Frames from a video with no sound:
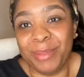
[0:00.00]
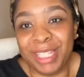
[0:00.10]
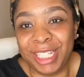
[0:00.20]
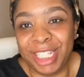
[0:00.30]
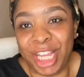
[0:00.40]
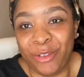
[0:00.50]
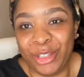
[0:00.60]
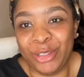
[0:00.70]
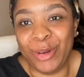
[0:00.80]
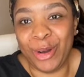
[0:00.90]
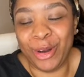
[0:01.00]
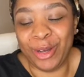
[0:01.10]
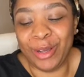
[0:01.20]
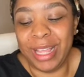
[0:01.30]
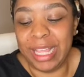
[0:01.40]
gonna share with you
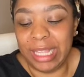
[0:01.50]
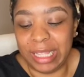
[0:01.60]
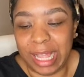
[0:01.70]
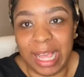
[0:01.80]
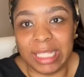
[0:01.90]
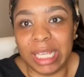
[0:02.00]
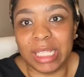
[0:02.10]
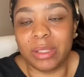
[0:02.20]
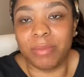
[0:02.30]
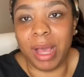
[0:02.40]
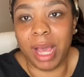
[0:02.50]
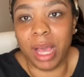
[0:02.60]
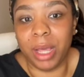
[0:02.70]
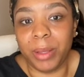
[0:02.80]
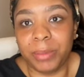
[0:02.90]
all like just my
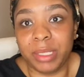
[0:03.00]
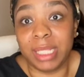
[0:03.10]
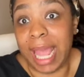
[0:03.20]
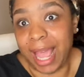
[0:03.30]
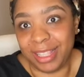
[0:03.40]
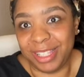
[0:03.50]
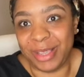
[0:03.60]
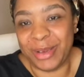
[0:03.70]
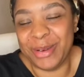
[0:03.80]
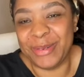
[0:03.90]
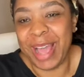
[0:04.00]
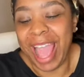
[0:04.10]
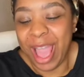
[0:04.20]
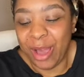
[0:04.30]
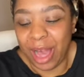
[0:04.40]
stats. So
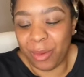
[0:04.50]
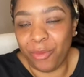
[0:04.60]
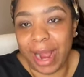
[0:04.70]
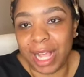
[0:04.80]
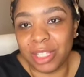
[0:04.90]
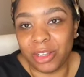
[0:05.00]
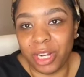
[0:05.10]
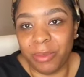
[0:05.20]
where I started